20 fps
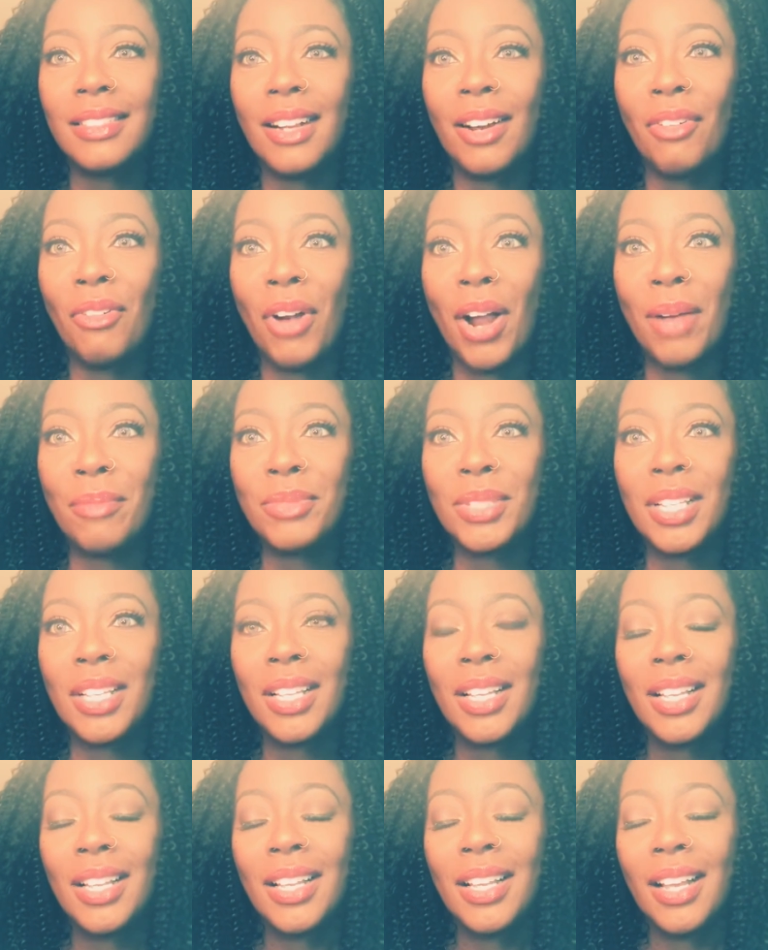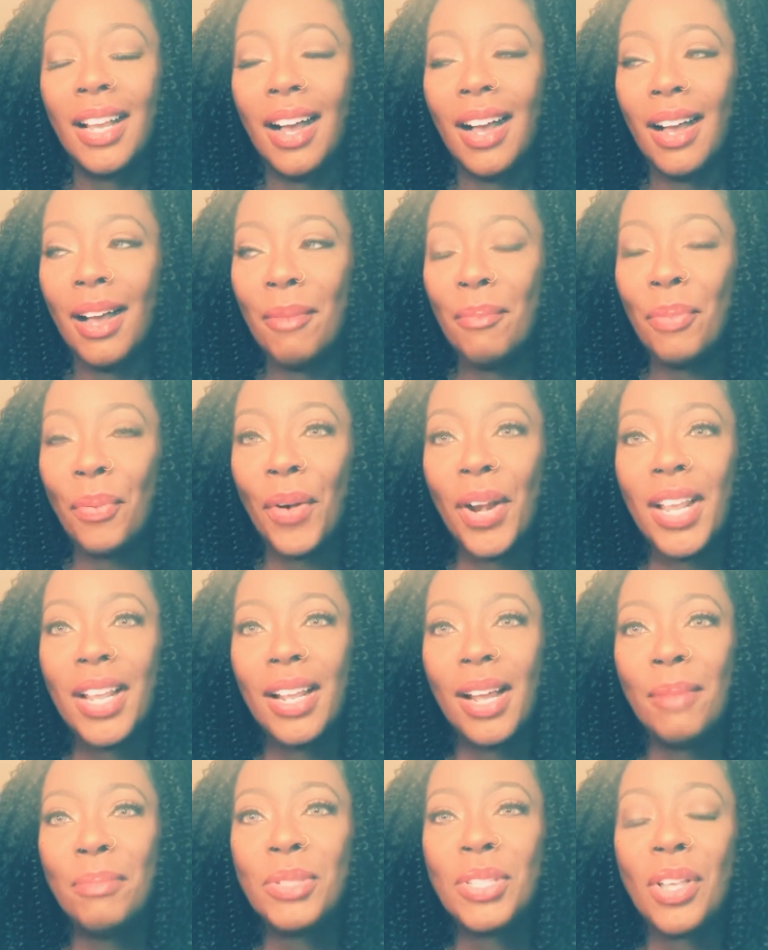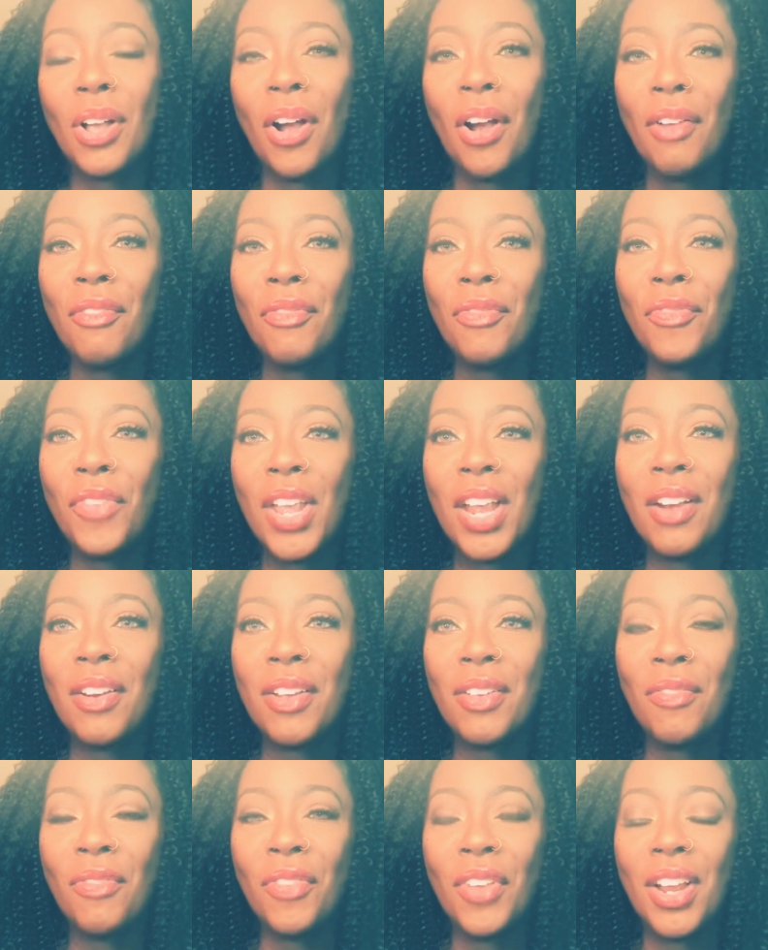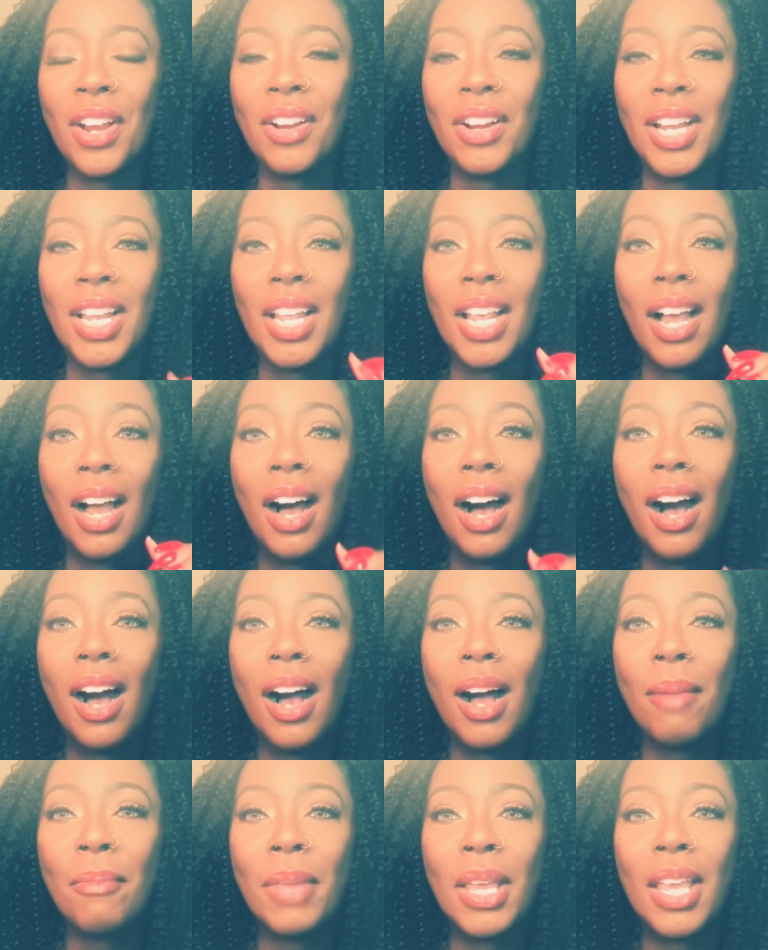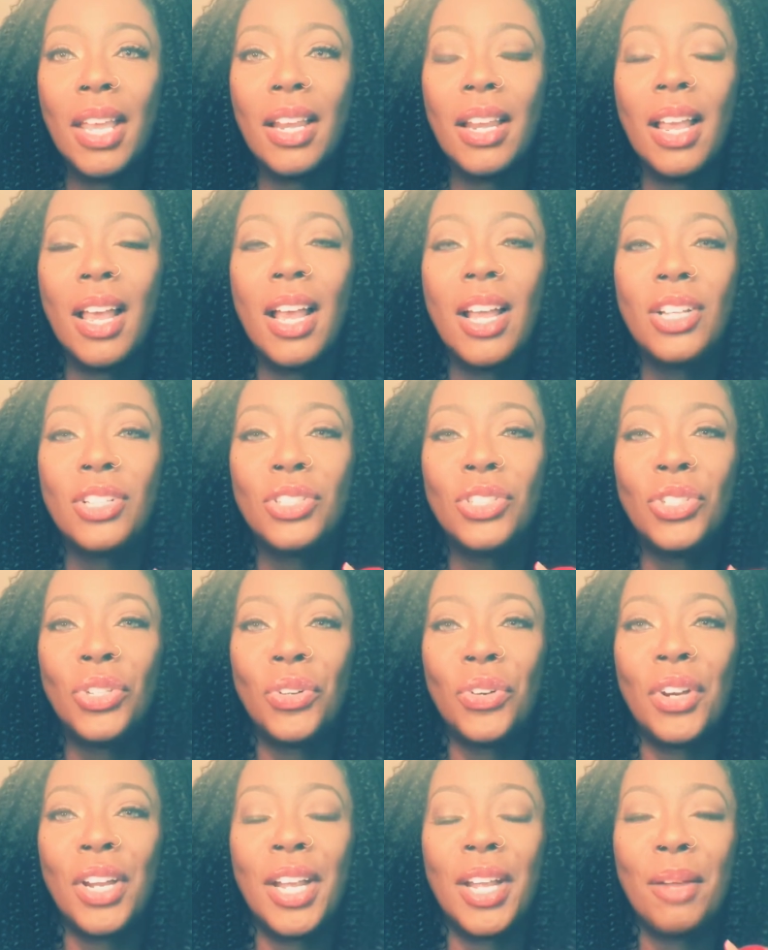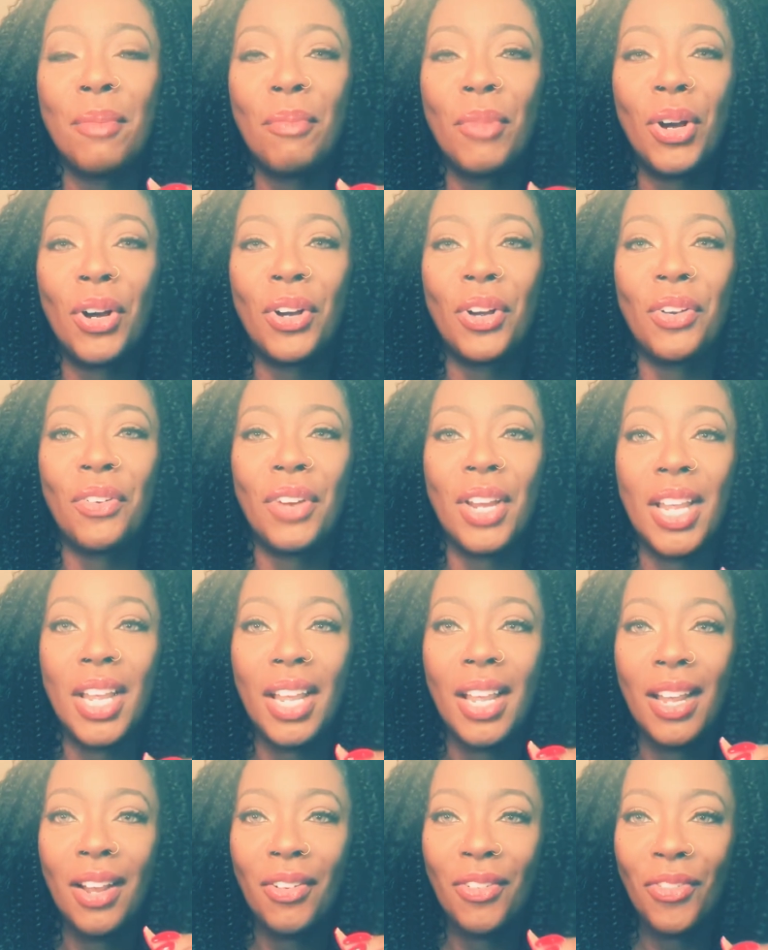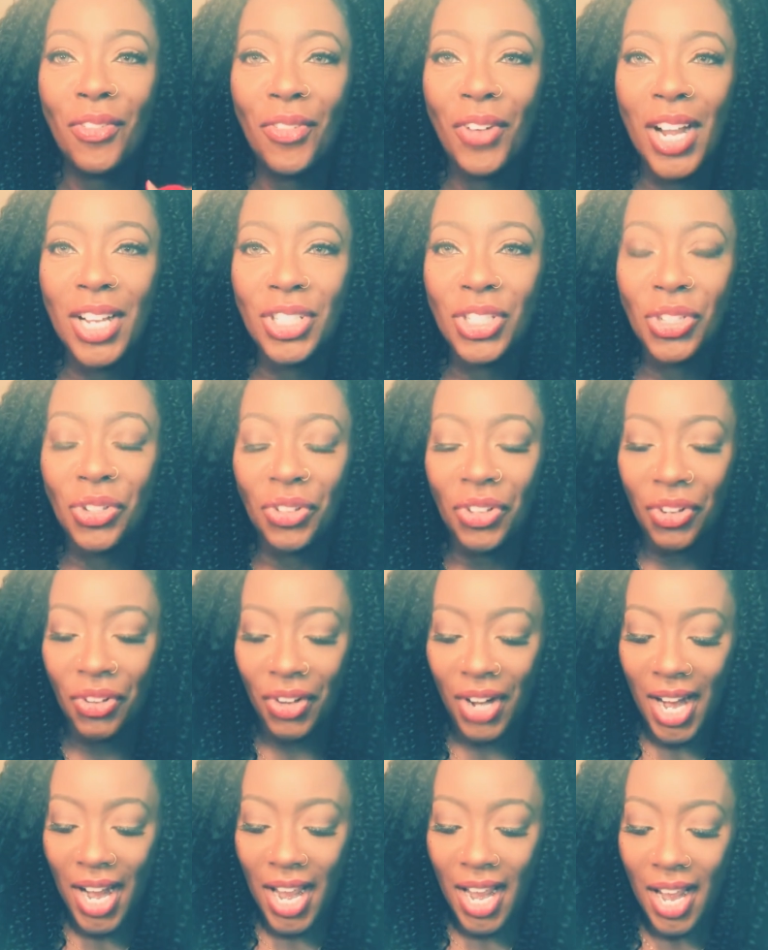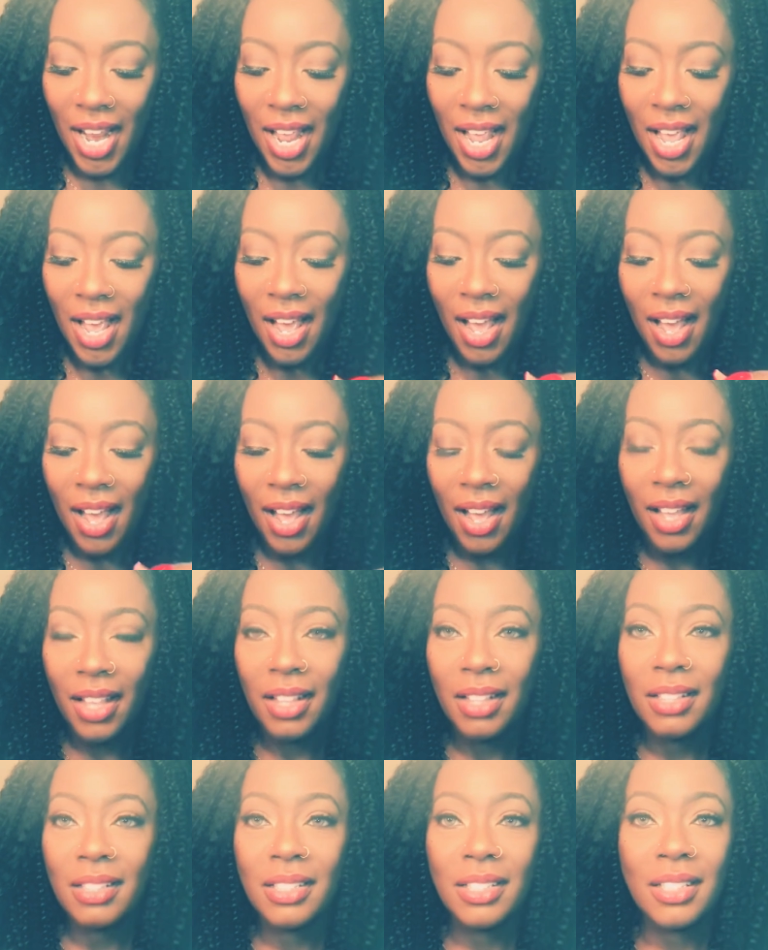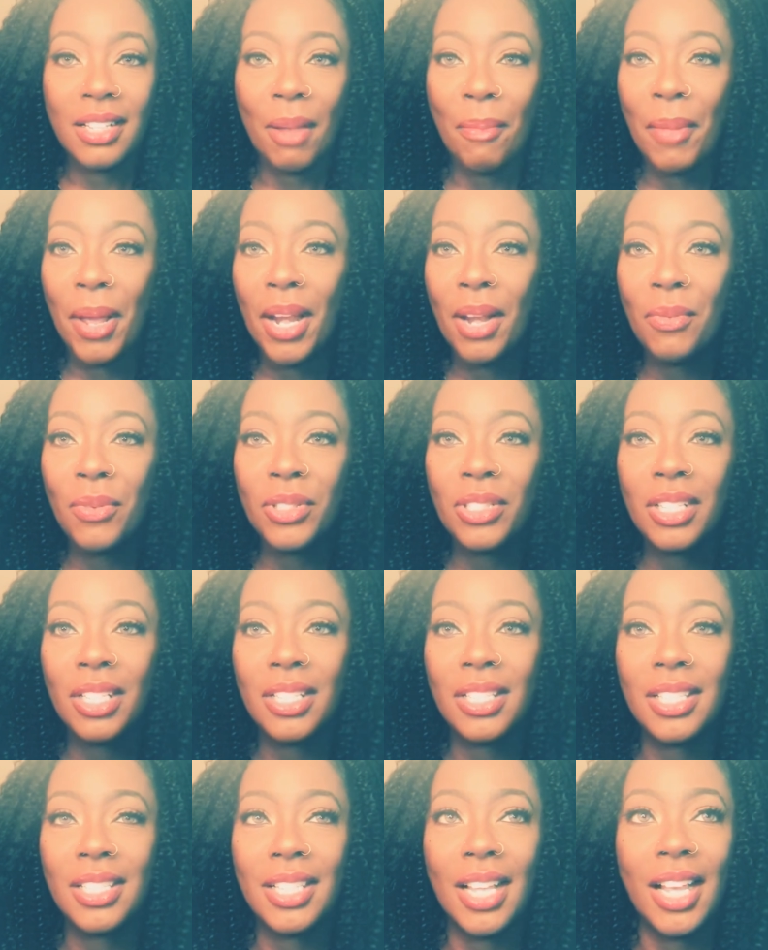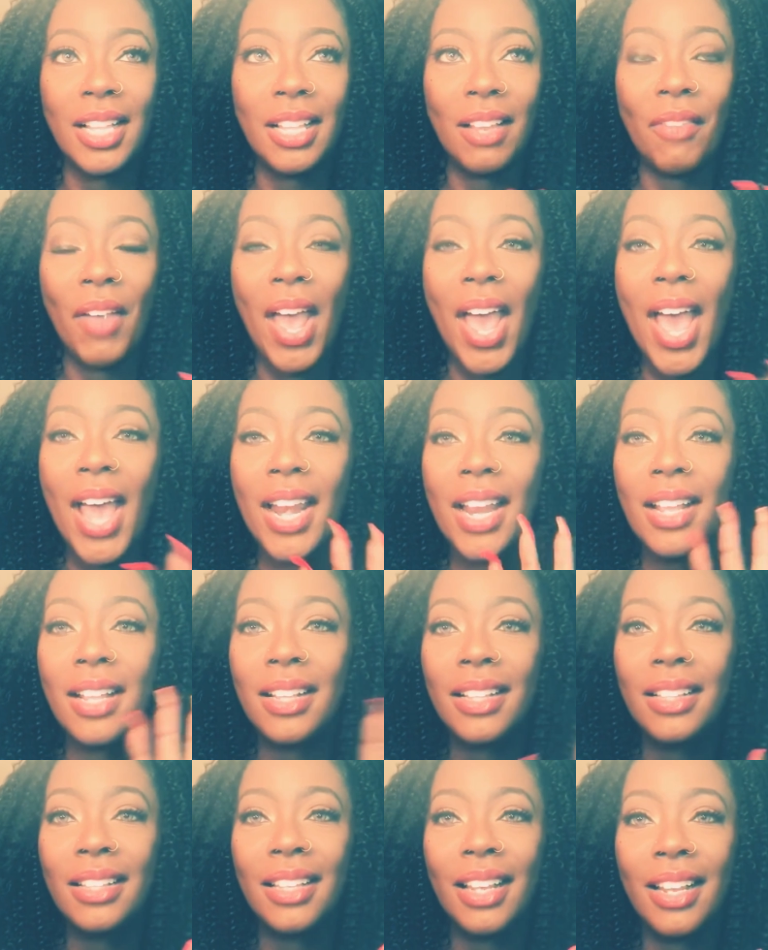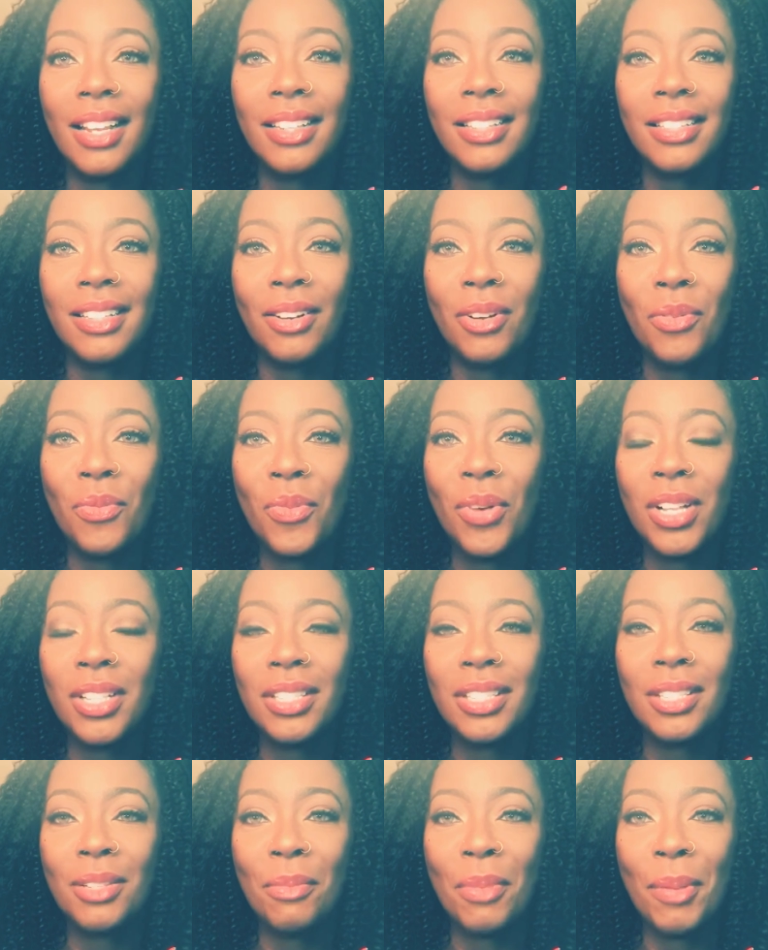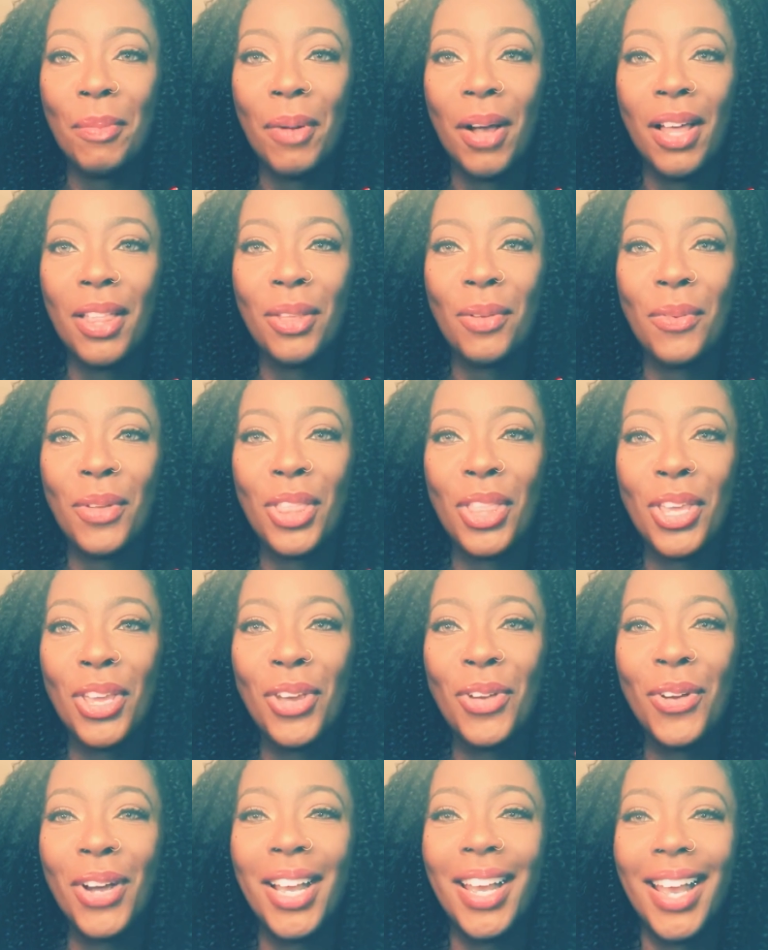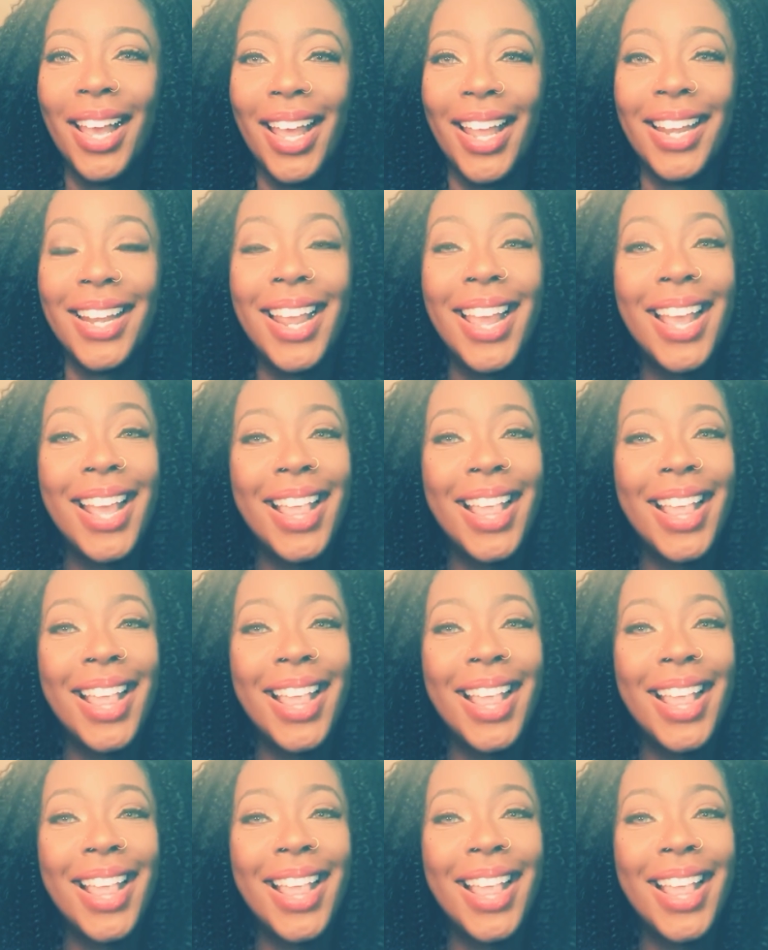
erupt. Breakups are very, very common during Mercury retrograde. Somebody will just decide they've had it. They don't want to be bothered with you, and